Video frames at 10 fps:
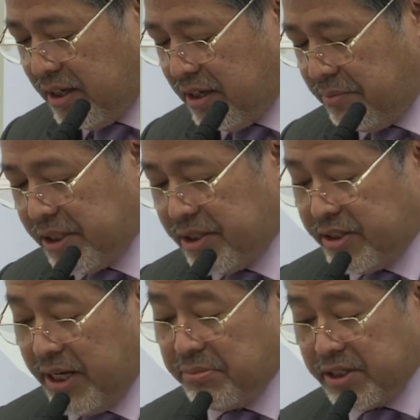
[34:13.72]
But at the
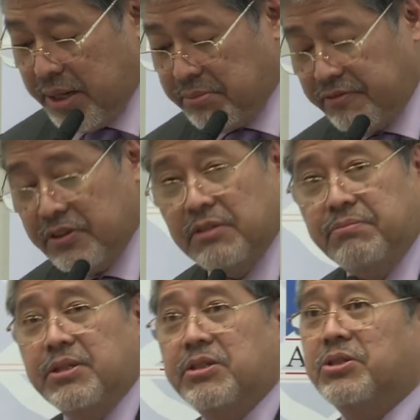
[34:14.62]
same time, the
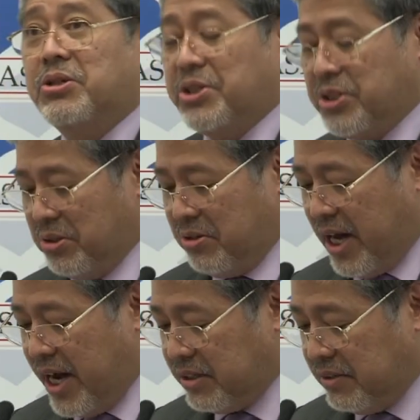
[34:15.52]
Philippines is also
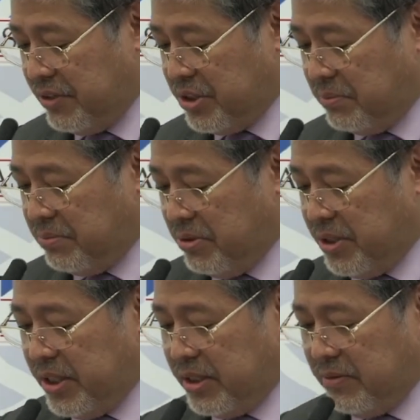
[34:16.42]
actively
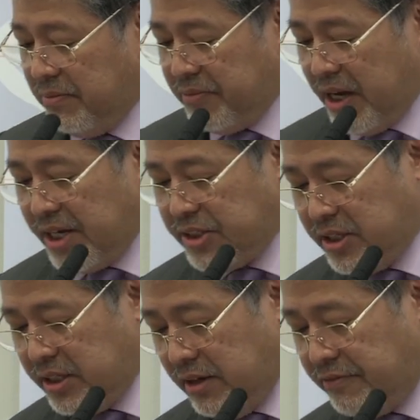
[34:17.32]
supporting the
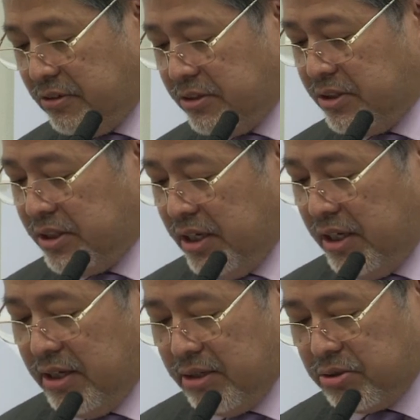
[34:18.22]
ASEAN efforts
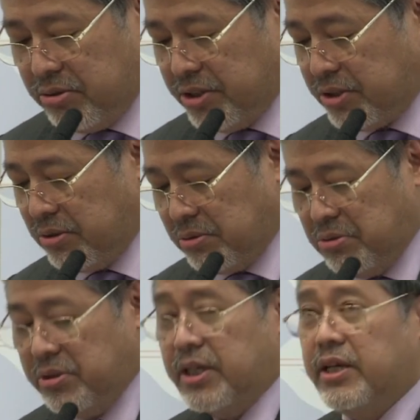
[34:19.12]
towards
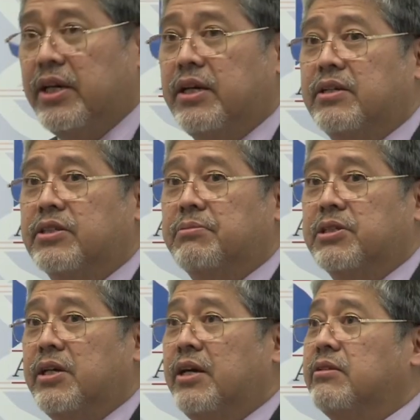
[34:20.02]
concluding a
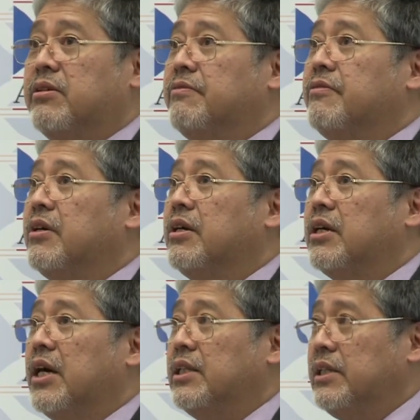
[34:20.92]
substantive
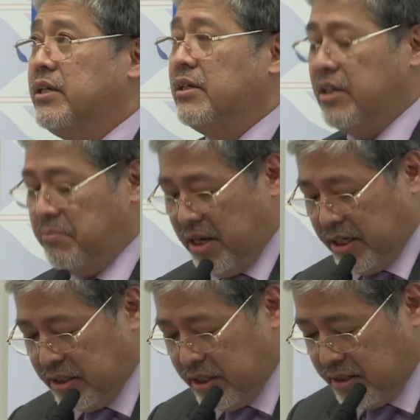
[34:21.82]
and legally
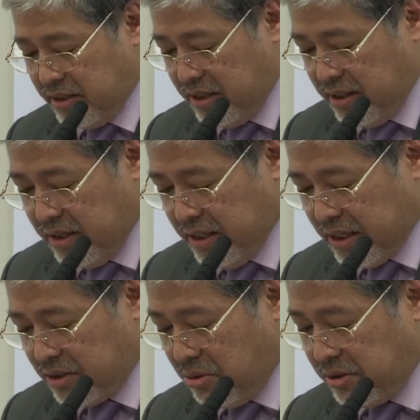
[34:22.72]
binding
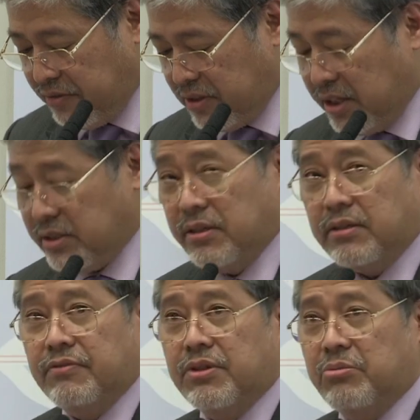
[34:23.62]
code of
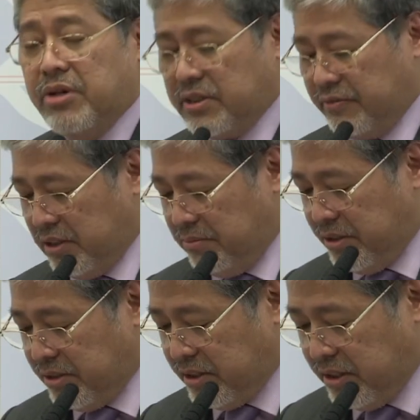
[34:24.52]
conduct for the West
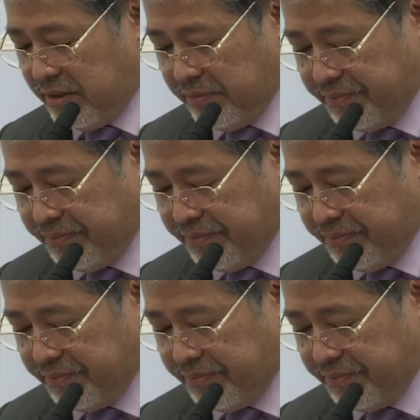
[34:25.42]
Philippine Sea.